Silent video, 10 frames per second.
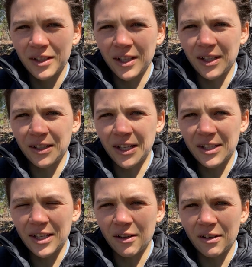and
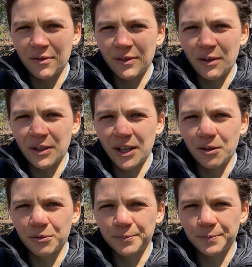that's how I found
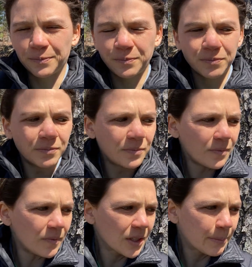out
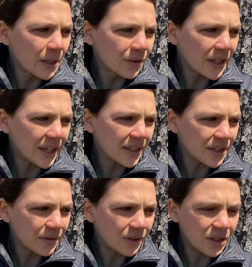about that, and
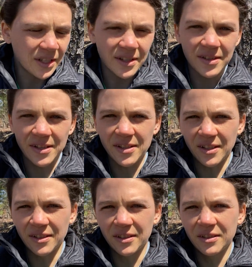it's very
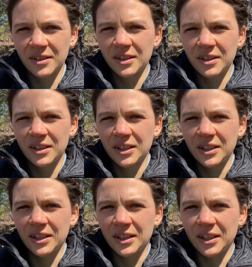consistent.
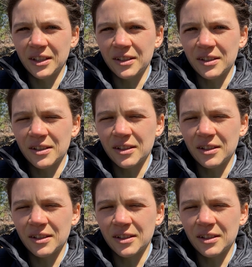And